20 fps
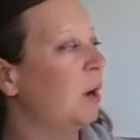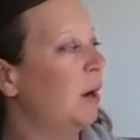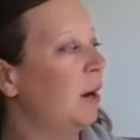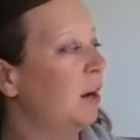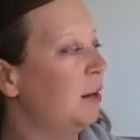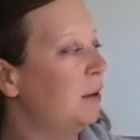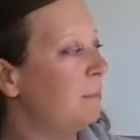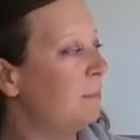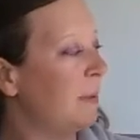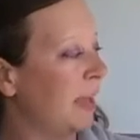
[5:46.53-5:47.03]

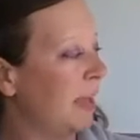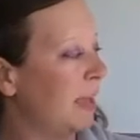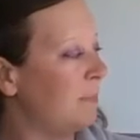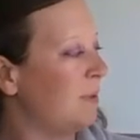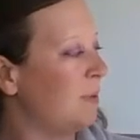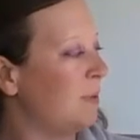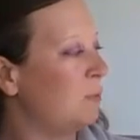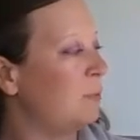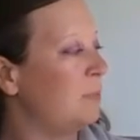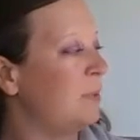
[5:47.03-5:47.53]
Her
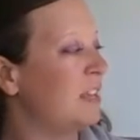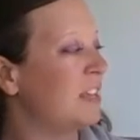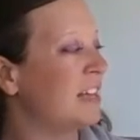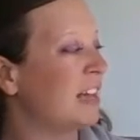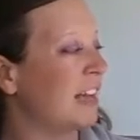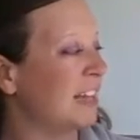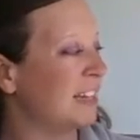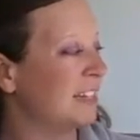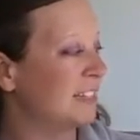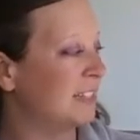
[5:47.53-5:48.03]
baby will be
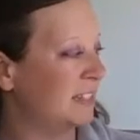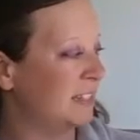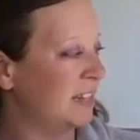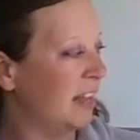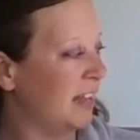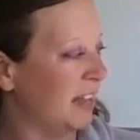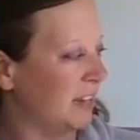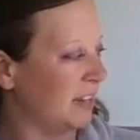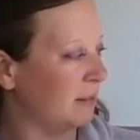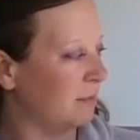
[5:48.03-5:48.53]
God's
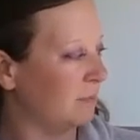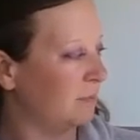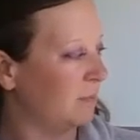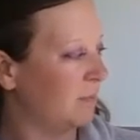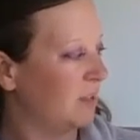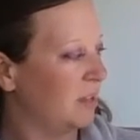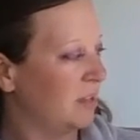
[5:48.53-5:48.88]
son.